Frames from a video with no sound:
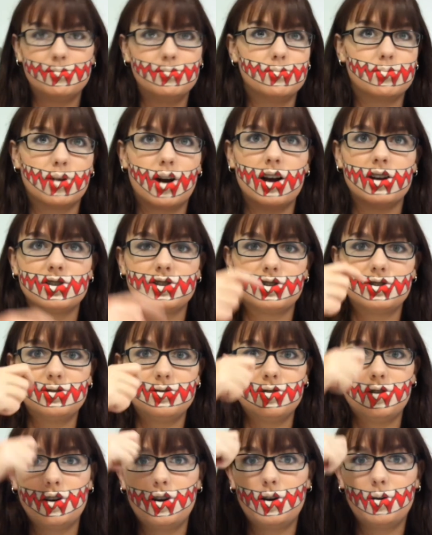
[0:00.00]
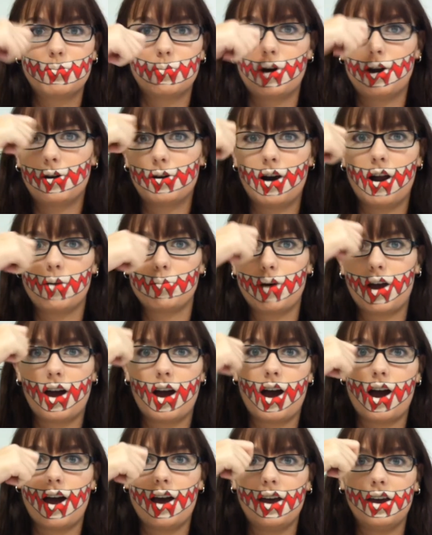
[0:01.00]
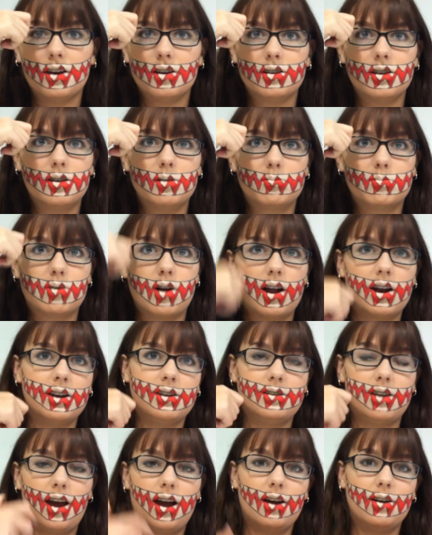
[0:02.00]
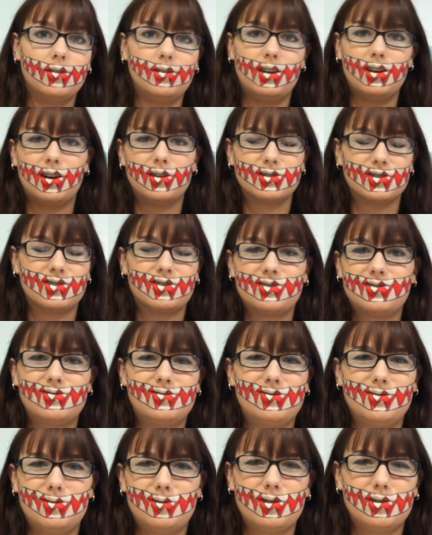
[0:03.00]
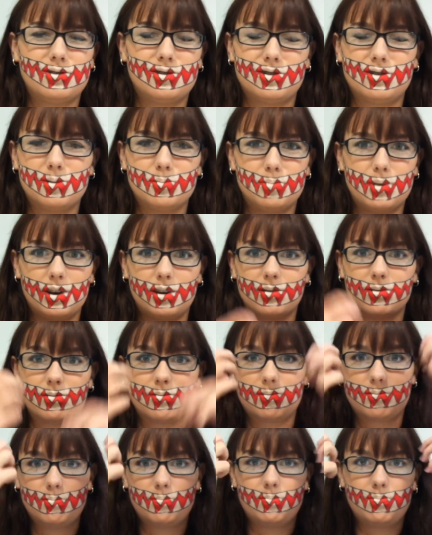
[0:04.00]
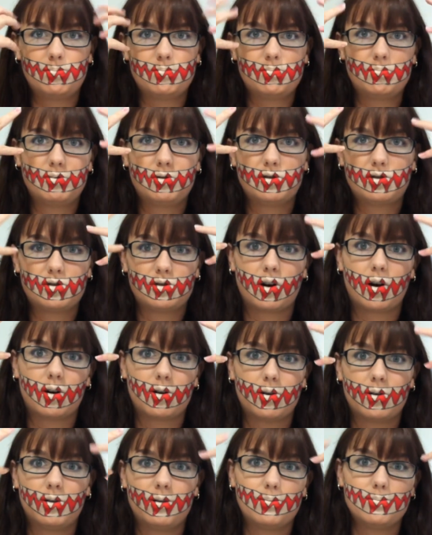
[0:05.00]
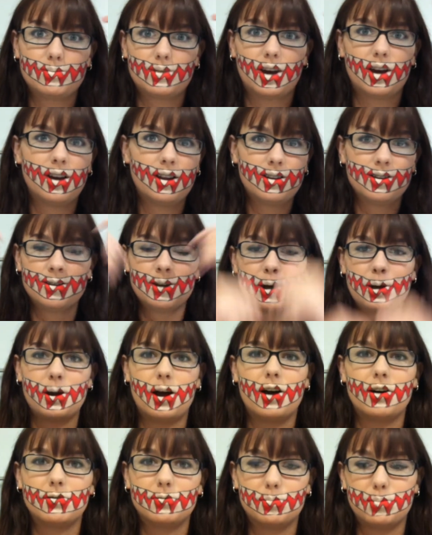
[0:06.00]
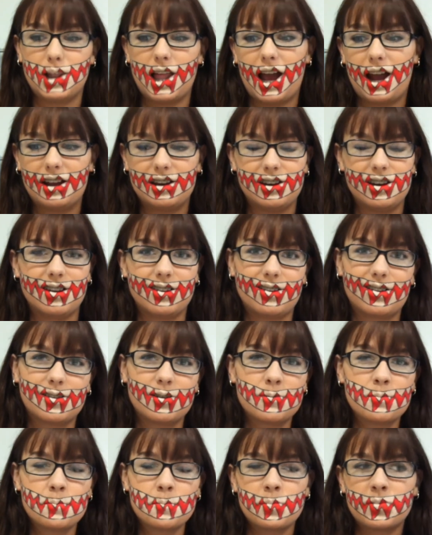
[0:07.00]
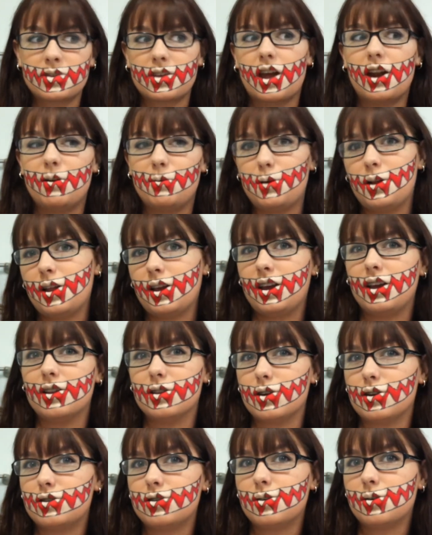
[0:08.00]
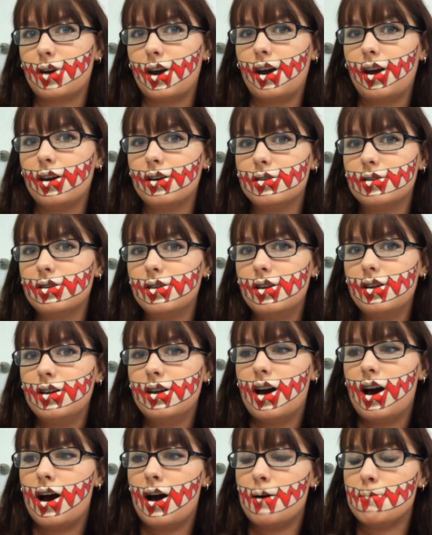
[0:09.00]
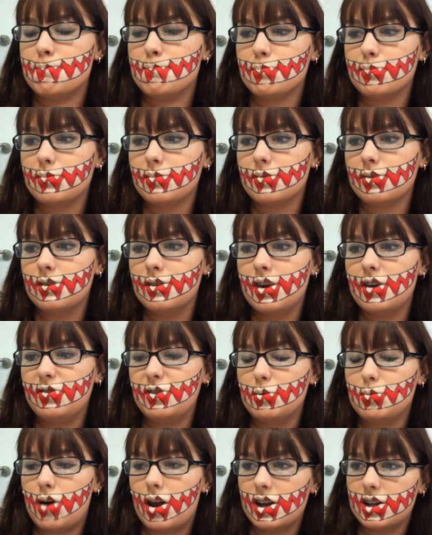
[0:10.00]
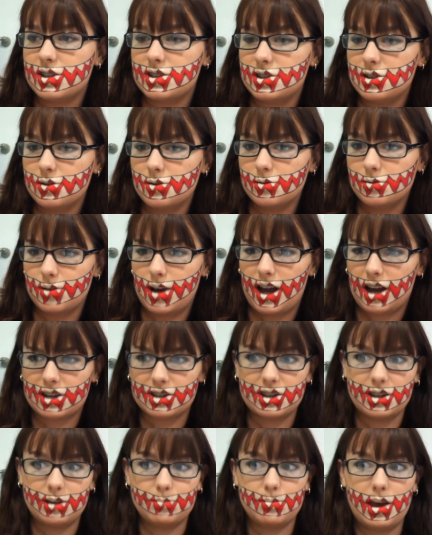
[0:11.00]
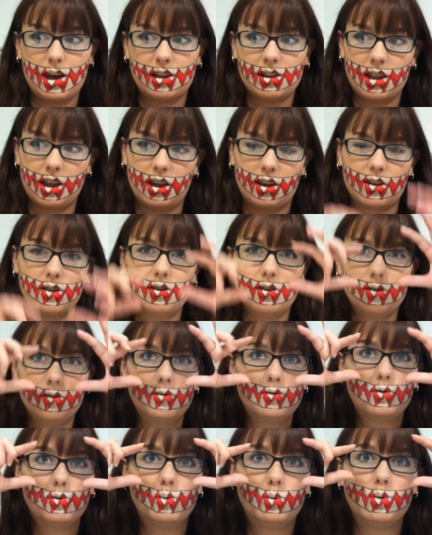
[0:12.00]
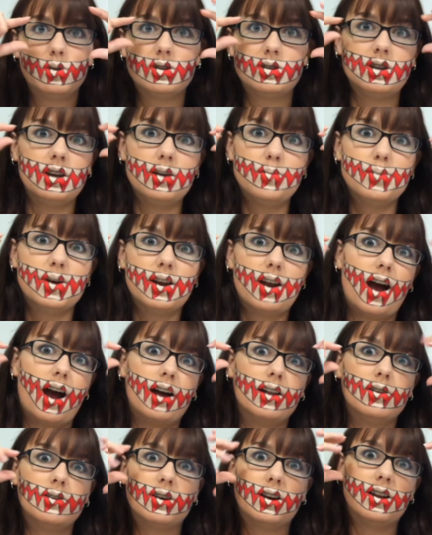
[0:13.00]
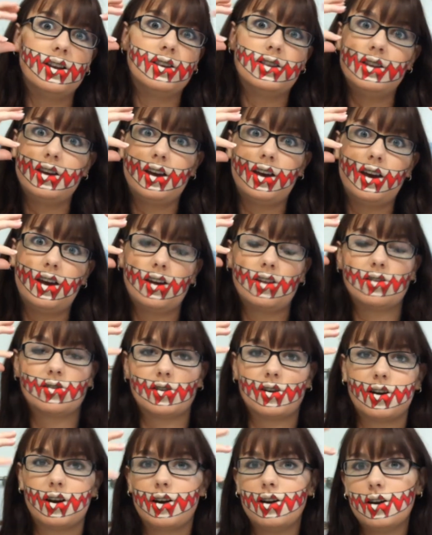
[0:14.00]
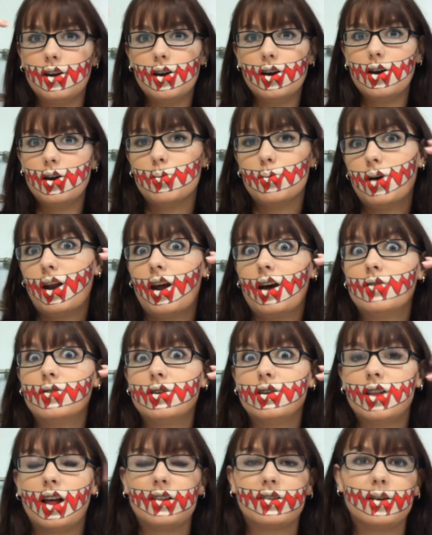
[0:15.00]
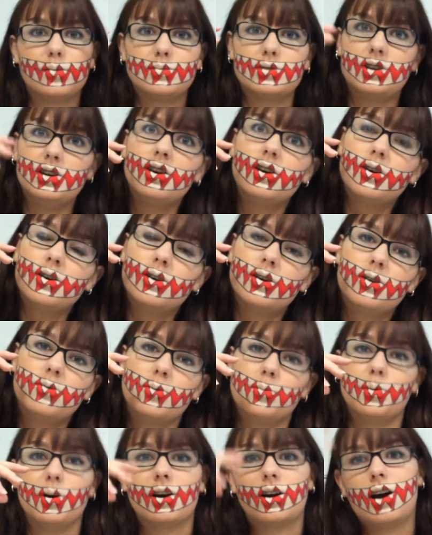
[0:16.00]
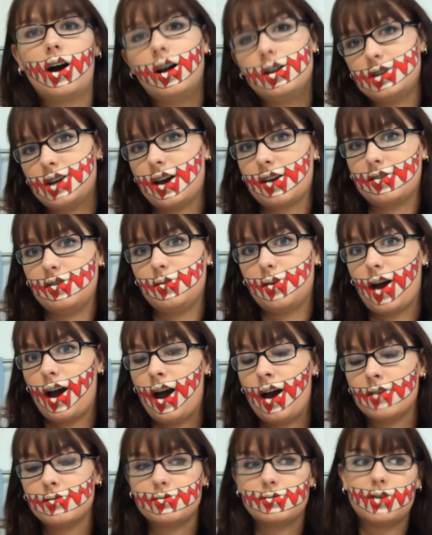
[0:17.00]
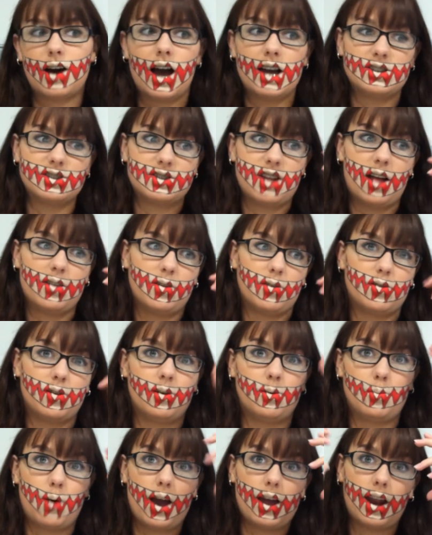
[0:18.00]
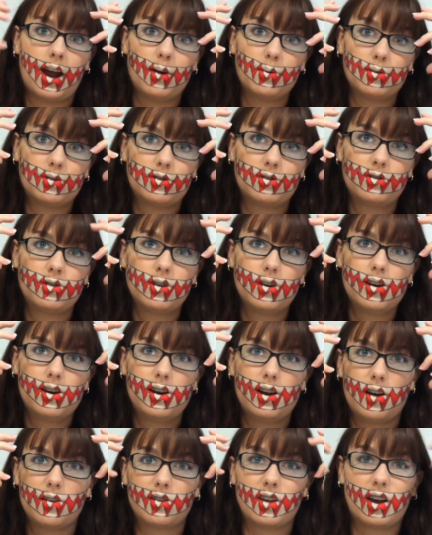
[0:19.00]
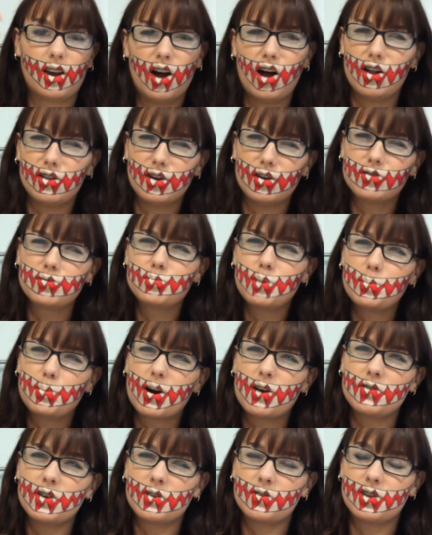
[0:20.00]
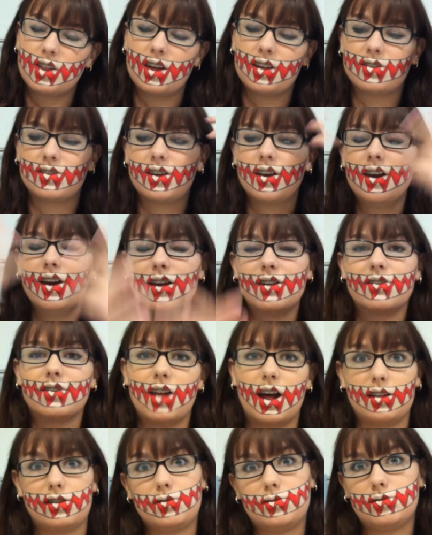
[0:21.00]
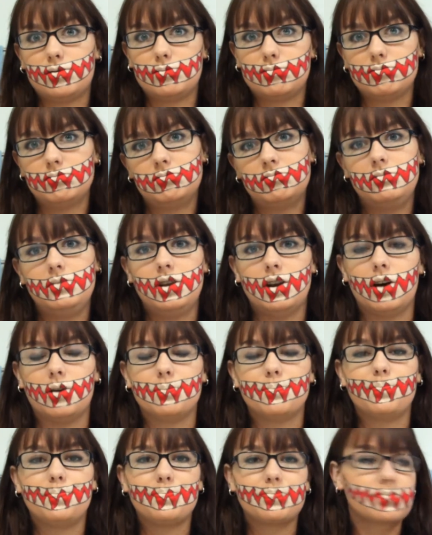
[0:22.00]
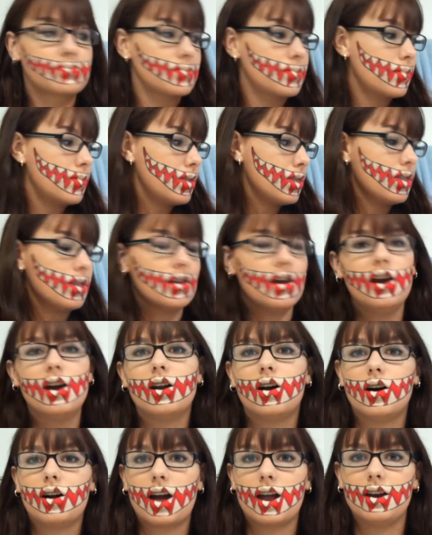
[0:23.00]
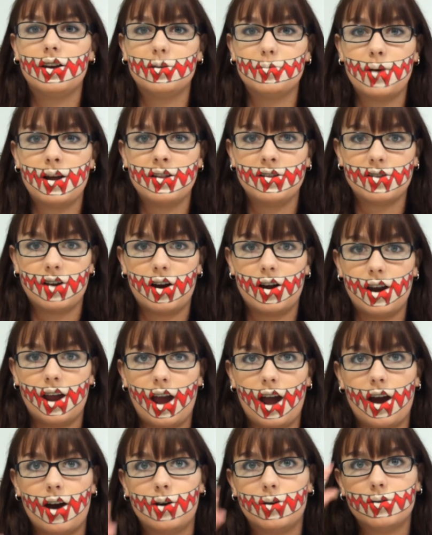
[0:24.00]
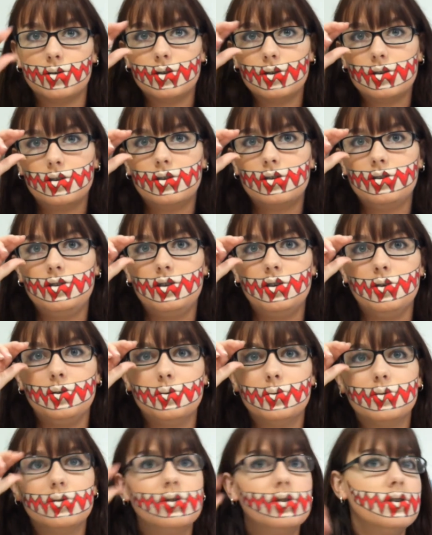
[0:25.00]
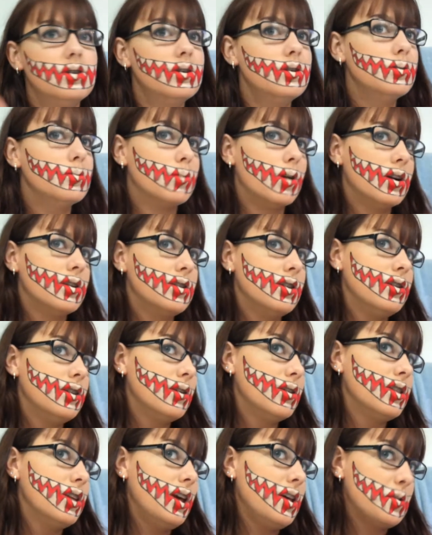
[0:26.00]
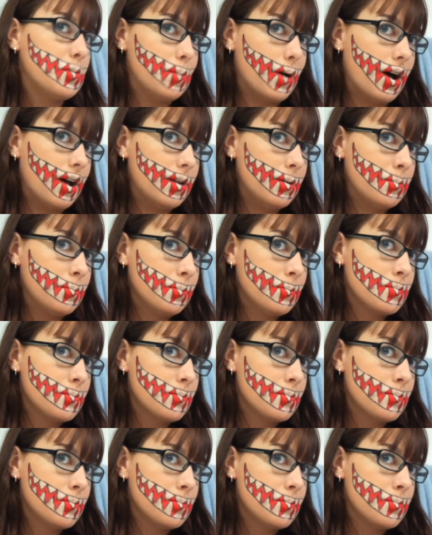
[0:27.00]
a brush, went around my eye, brought it down, you know, it's just a big circle of blackness, and I feel like it looked okay. If you wanted to actually make like cool demon eye looking things or whatever, that's up to you and what contacts you have. I just had those little whiteouts. I was like, oh, that would be perfect for this. So that's, you know, it all kind of depends on how you want to do things, but